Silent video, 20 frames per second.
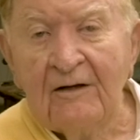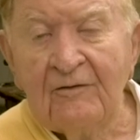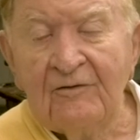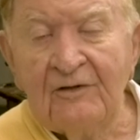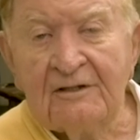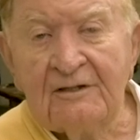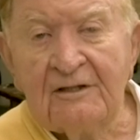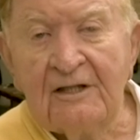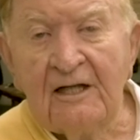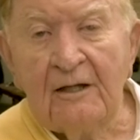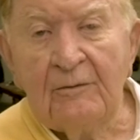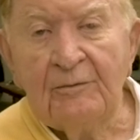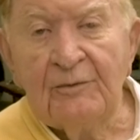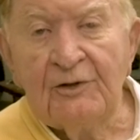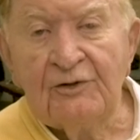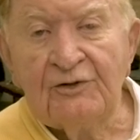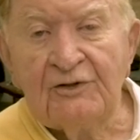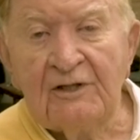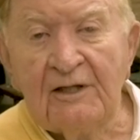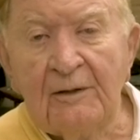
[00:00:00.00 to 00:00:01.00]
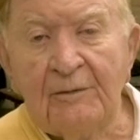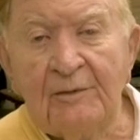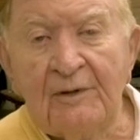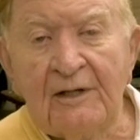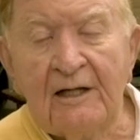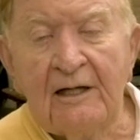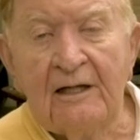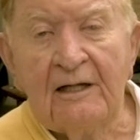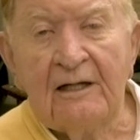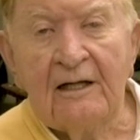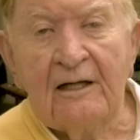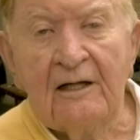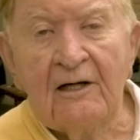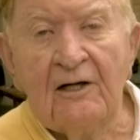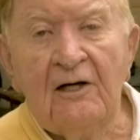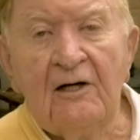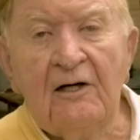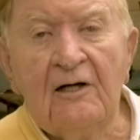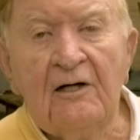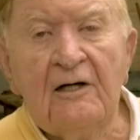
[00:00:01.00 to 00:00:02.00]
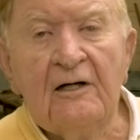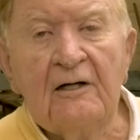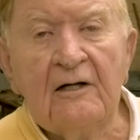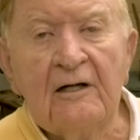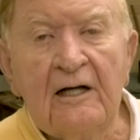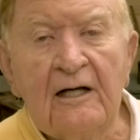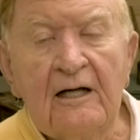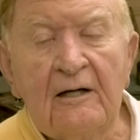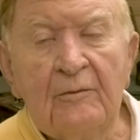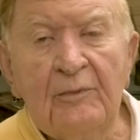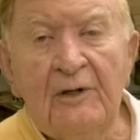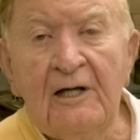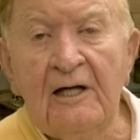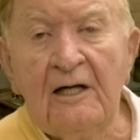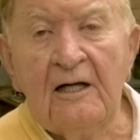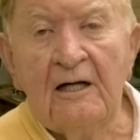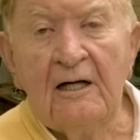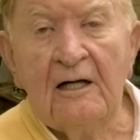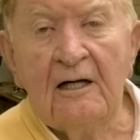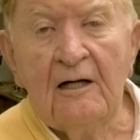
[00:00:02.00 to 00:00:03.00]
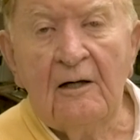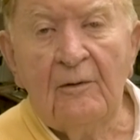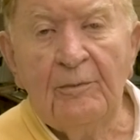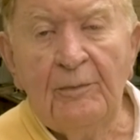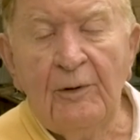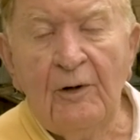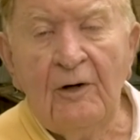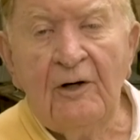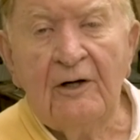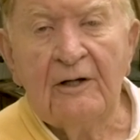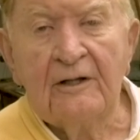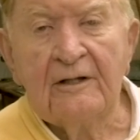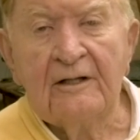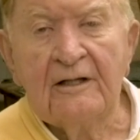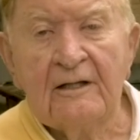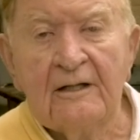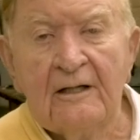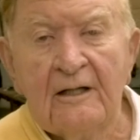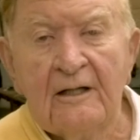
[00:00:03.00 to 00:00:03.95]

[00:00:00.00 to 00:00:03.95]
visit our museum and learn and be a part